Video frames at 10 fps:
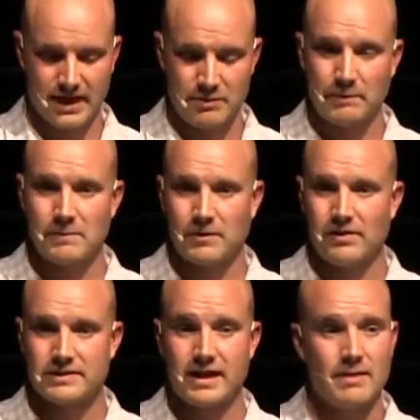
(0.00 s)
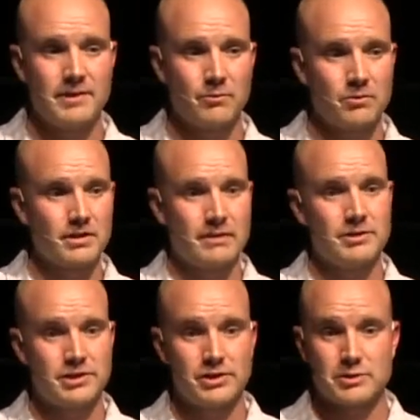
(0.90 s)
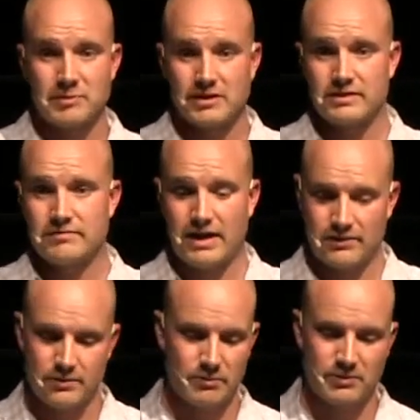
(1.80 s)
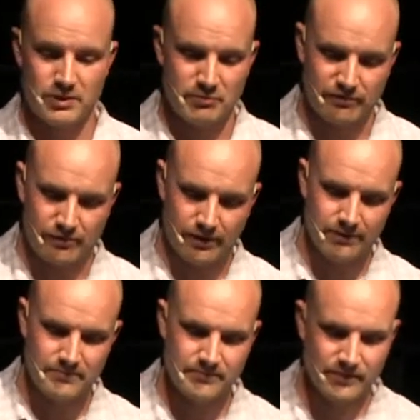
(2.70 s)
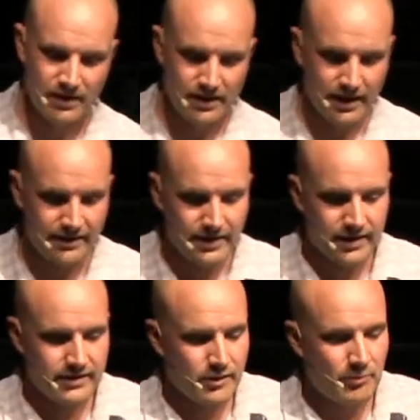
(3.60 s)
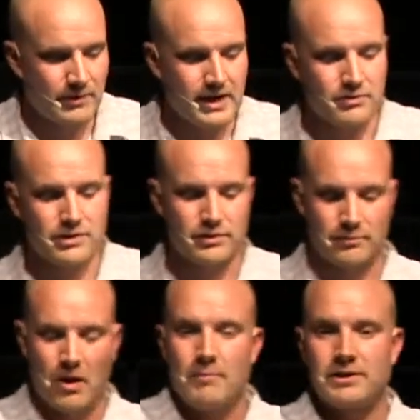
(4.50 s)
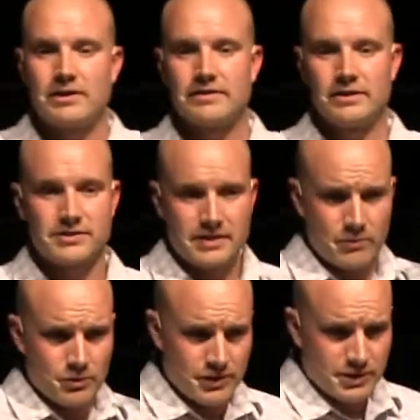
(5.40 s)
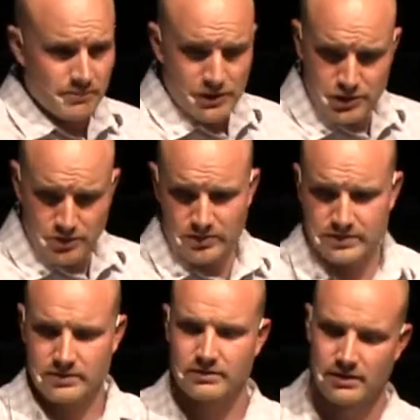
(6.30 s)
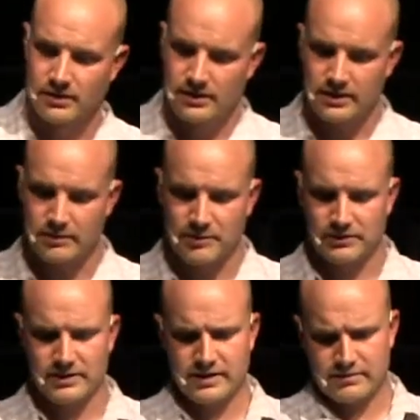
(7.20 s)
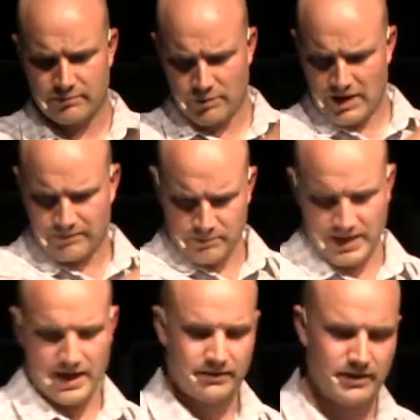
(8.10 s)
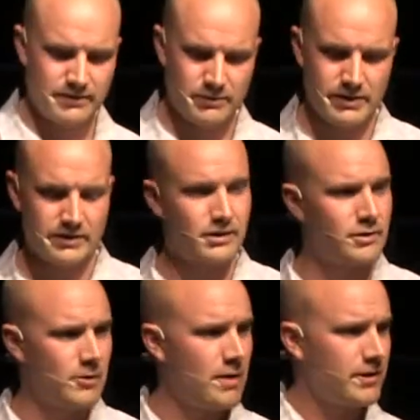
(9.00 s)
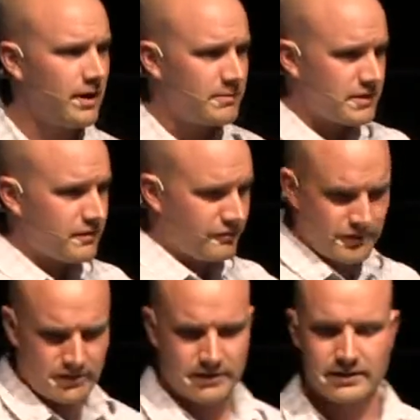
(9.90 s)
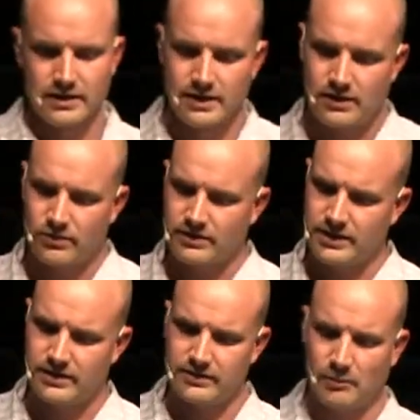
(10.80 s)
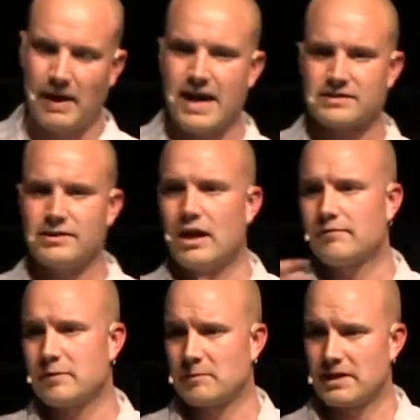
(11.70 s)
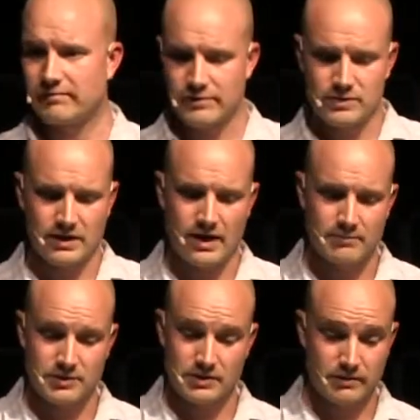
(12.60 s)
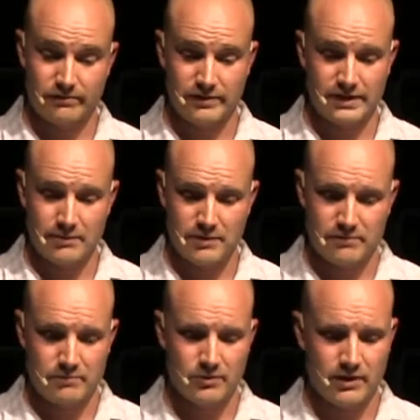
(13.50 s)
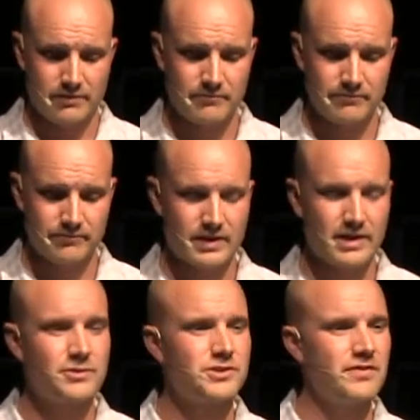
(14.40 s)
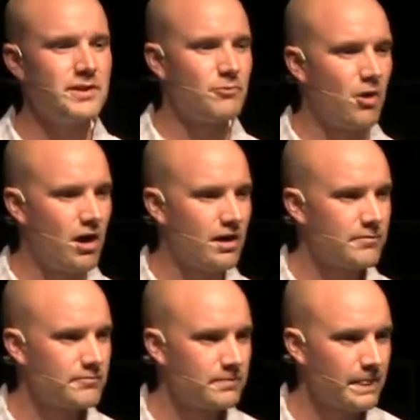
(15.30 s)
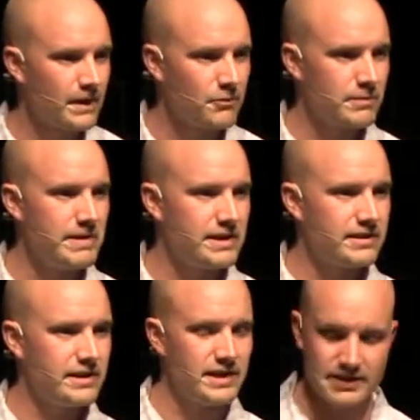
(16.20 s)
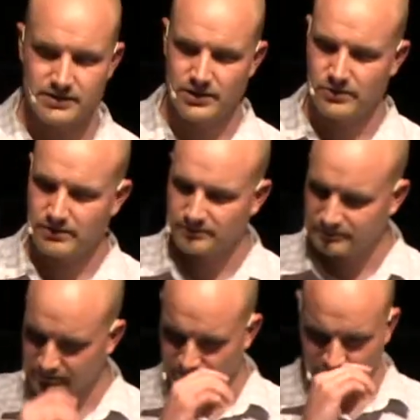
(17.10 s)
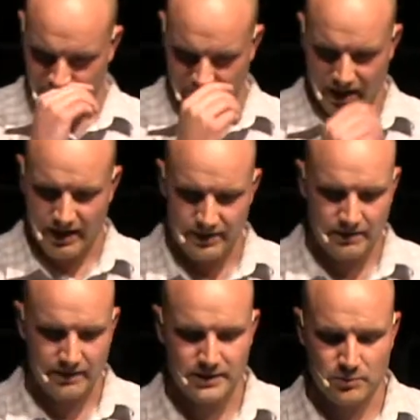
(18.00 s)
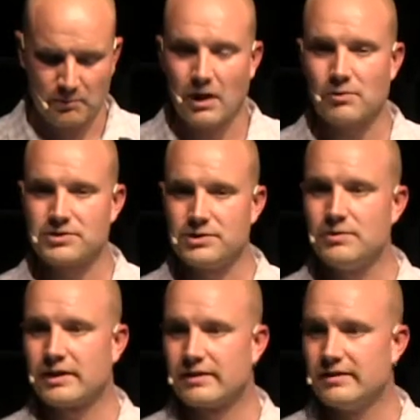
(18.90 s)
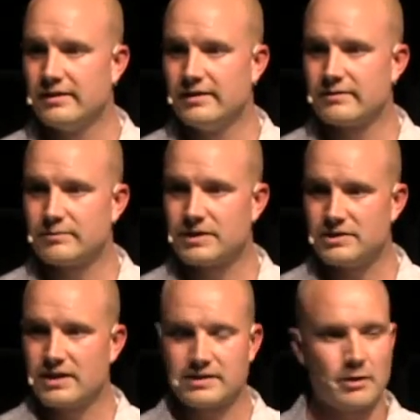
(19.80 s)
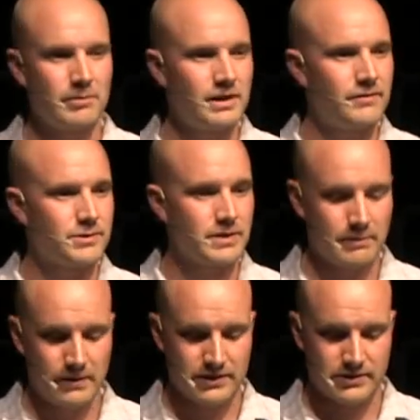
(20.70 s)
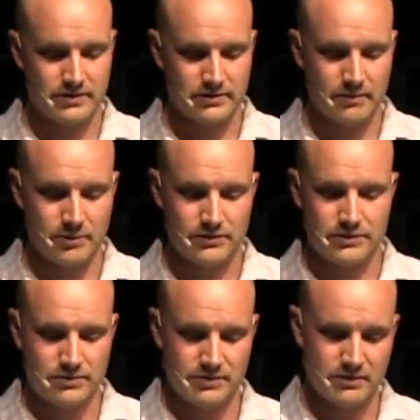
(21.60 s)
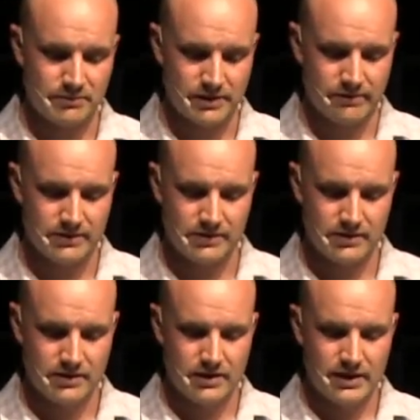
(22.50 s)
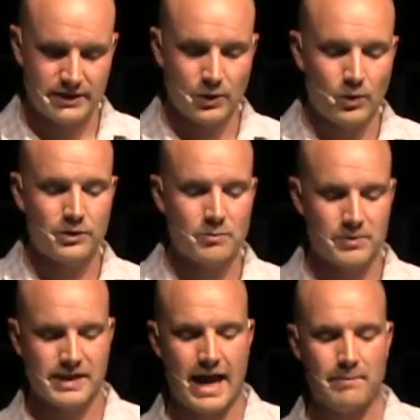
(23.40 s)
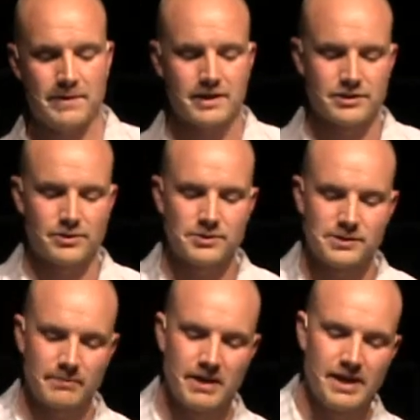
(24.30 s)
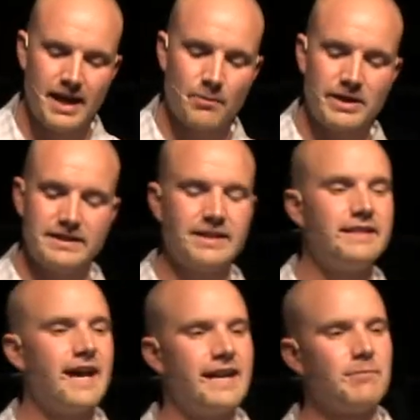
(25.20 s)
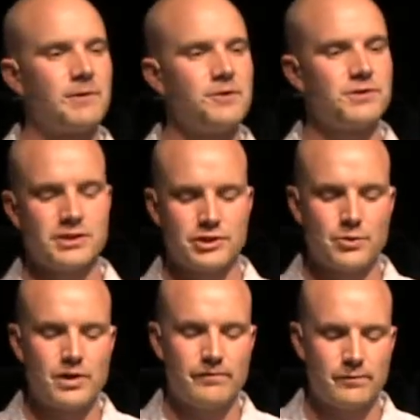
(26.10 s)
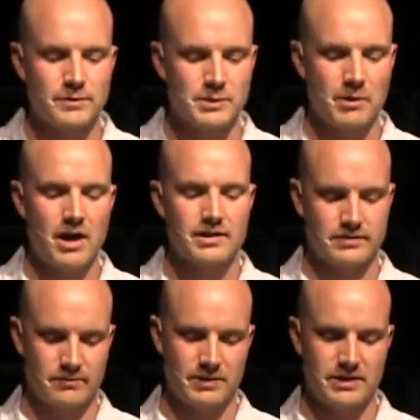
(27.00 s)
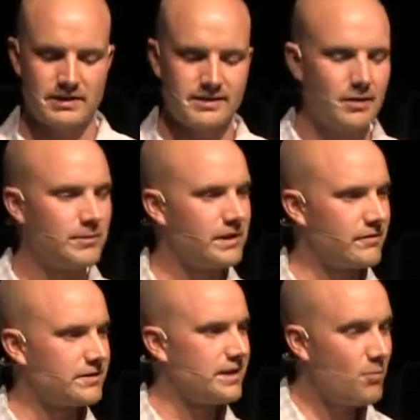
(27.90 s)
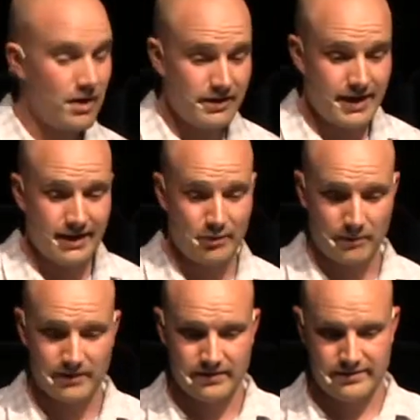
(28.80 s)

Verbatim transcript: I meet people all the time that won't come to church because of how they were burned before. And, they, and they'll bring out the thermometer and they'll say, We're this much short in, in the building and we, have to, we can't leave till we get the thermometer up to full. And, or the, they'll pass the offering plate a few times just to fill it up even more. Now, there's nothing wrong with making the needs known. And I think that's what Paul was doing with the Gentile believers when he preached about the Jerusalem believers. He told them what was happening in Jerusalem, and when he did that, it produced a joyful response from the Gentile believers. They wanted to help.